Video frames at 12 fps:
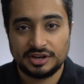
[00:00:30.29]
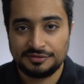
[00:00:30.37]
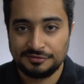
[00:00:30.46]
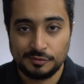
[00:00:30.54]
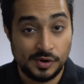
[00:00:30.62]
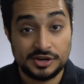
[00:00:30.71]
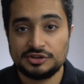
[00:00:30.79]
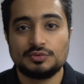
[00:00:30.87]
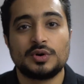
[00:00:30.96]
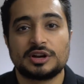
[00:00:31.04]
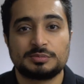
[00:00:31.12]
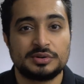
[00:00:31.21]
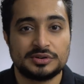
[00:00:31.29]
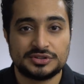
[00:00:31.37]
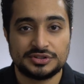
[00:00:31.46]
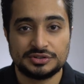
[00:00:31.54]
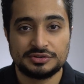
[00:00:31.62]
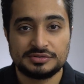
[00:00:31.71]
of what you want to
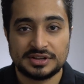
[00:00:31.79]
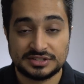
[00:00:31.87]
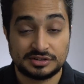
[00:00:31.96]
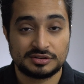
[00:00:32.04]
pursue as a